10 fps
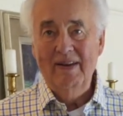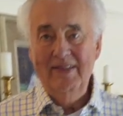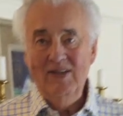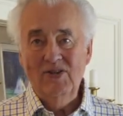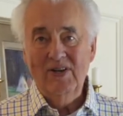
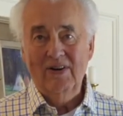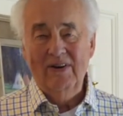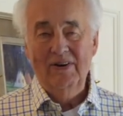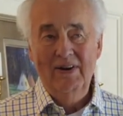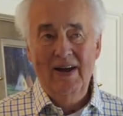This
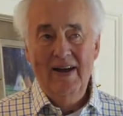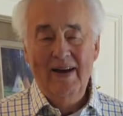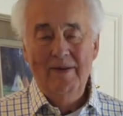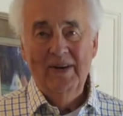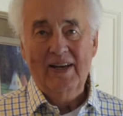year,
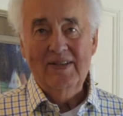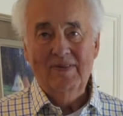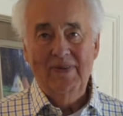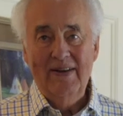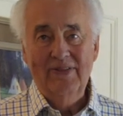because
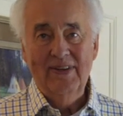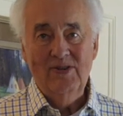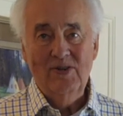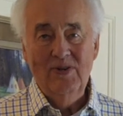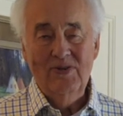of health
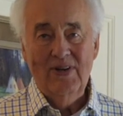issues